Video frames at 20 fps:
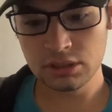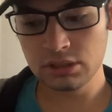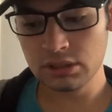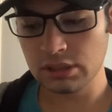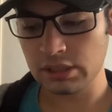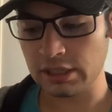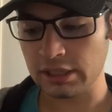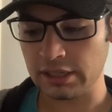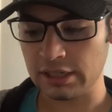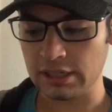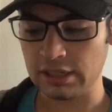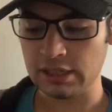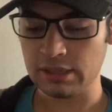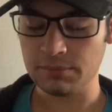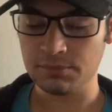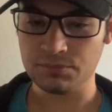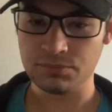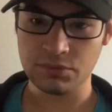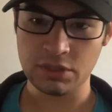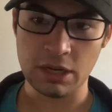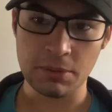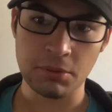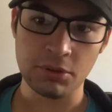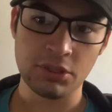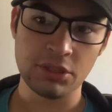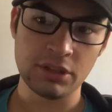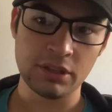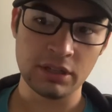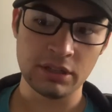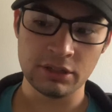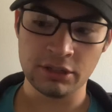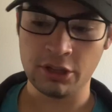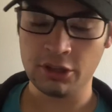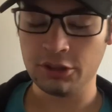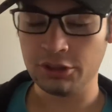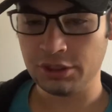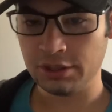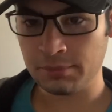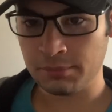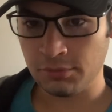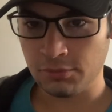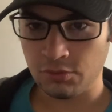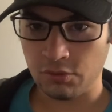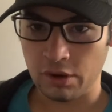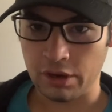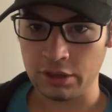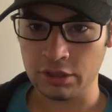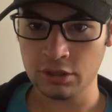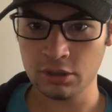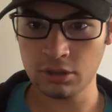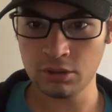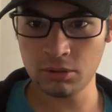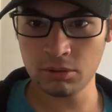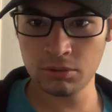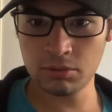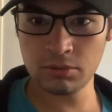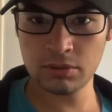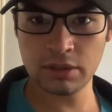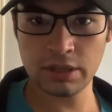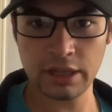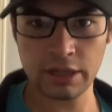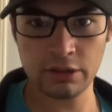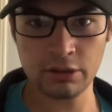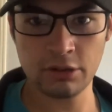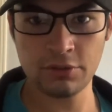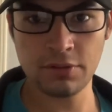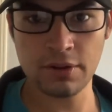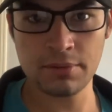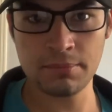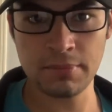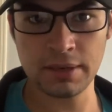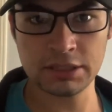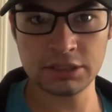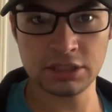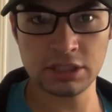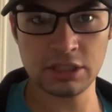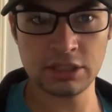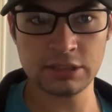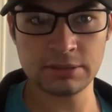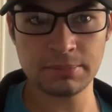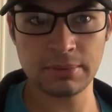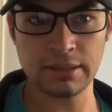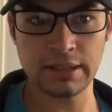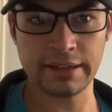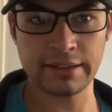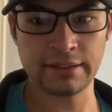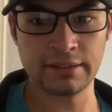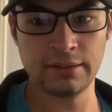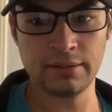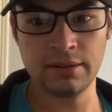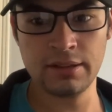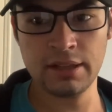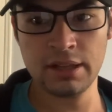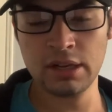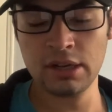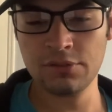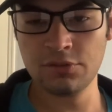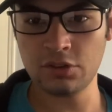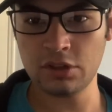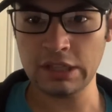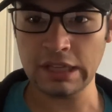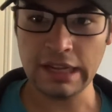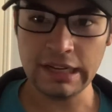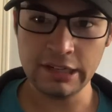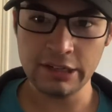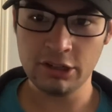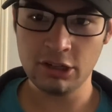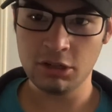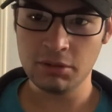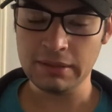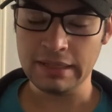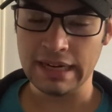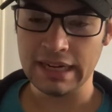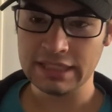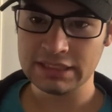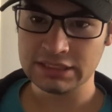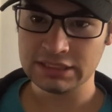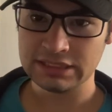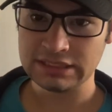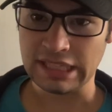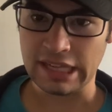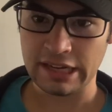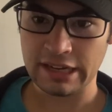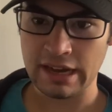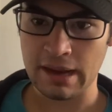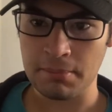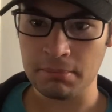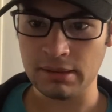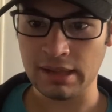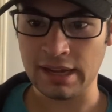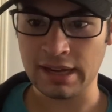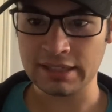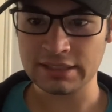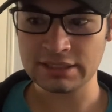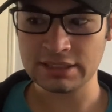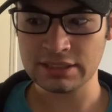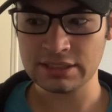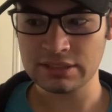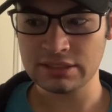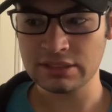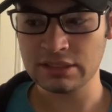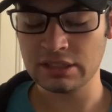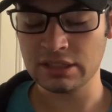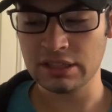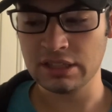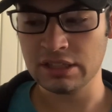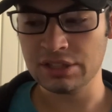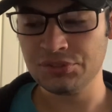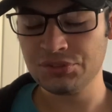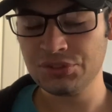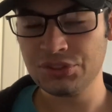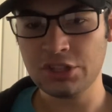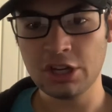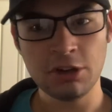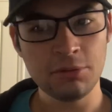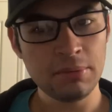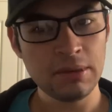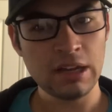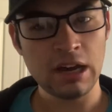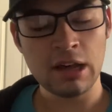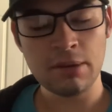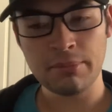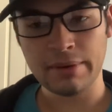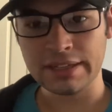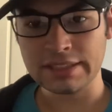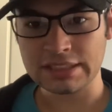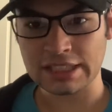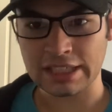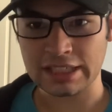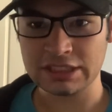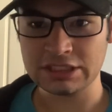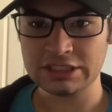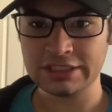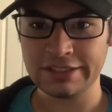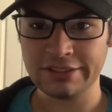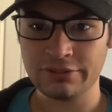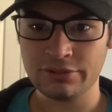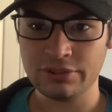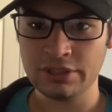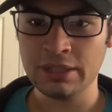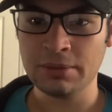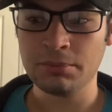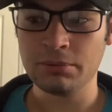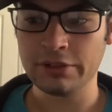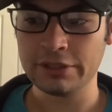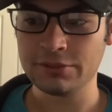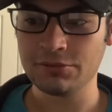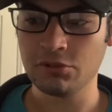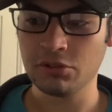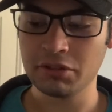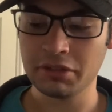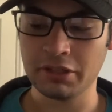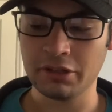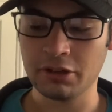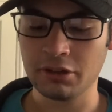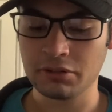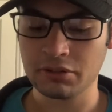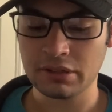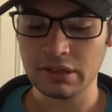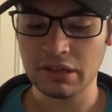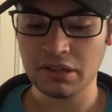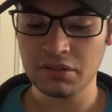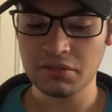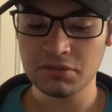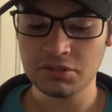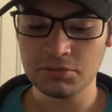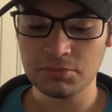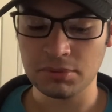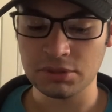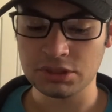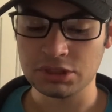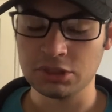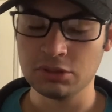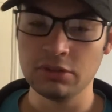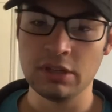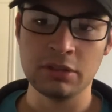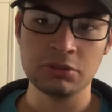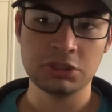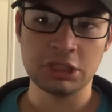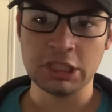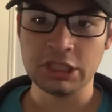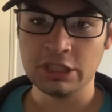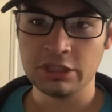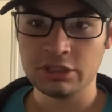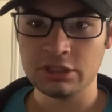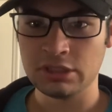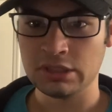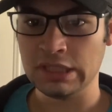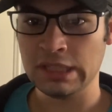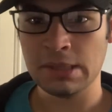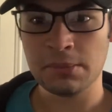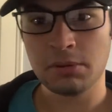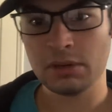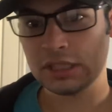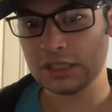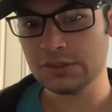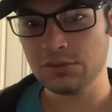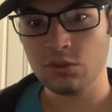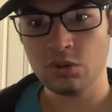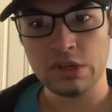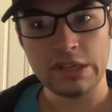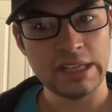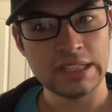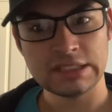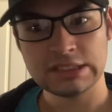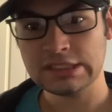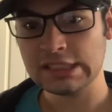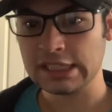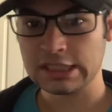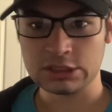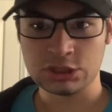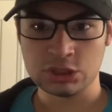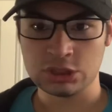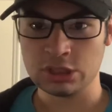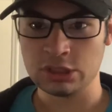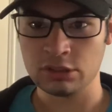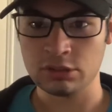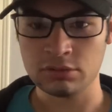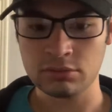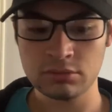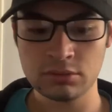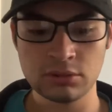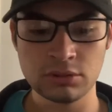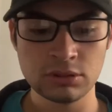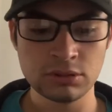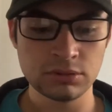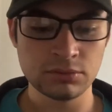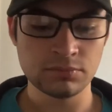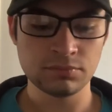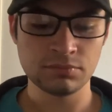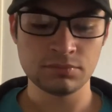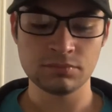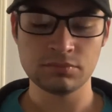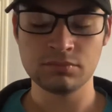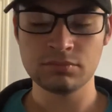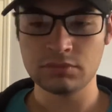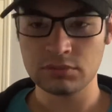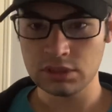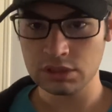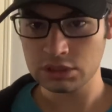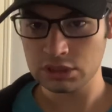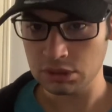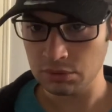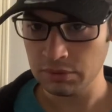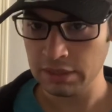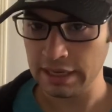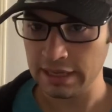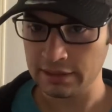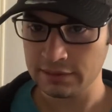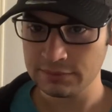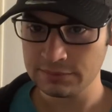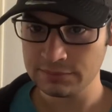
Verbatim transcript: Um, couple th another thing before I go. I don't know if I mentioned this, but like for the IndyCar reactions that I got blocked, they'll be on my second channel, Ian Perez 48 Archives, but soon I'll change it to Ian Perez 48's second channel. So yeah.